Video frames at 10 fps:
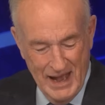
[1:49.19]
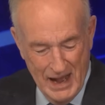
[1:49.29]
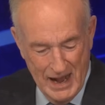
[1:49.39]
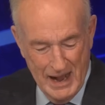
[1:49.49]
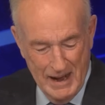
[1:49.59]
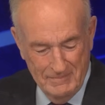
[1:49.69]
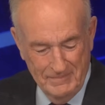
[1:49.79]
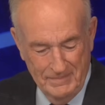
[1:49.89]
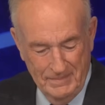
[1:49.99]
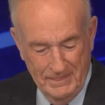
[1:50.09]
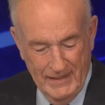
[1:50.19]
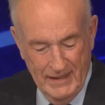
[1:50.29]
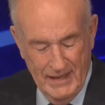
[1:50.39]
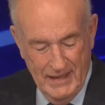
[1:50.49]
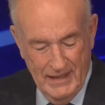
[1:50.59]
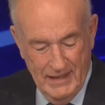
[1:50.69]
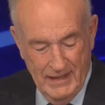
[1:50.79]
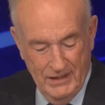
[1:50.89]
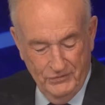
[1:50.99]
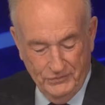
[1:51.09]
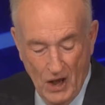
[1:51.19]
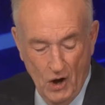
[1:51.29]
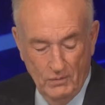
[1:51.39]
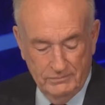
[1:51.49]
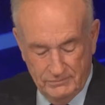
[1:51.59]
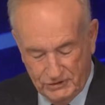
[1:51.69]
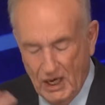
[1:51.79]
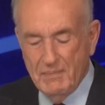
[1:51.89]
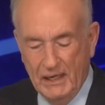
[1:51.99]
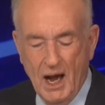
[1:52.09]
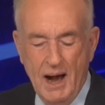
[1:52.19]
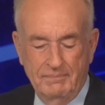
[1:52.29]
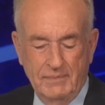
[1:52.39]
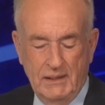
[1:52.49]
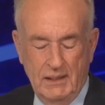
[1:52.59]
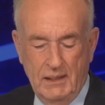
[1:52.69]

Um, so, summing up,